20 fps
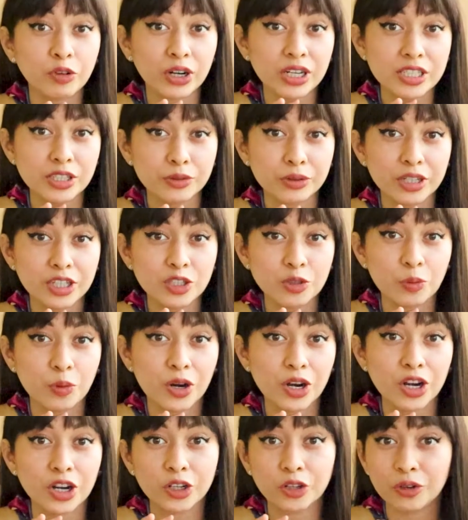restaurants
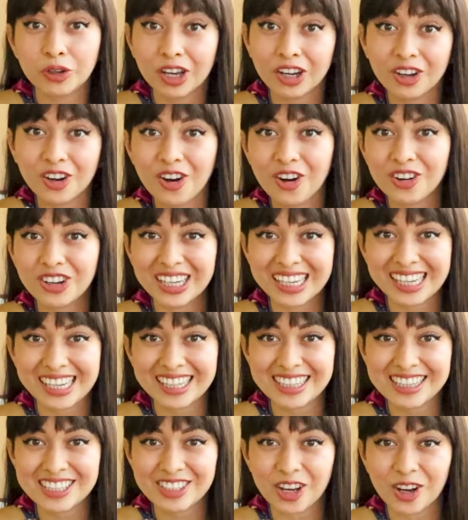where you can go
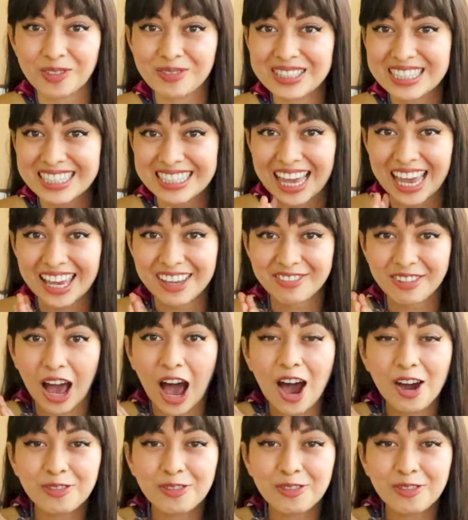eat some safe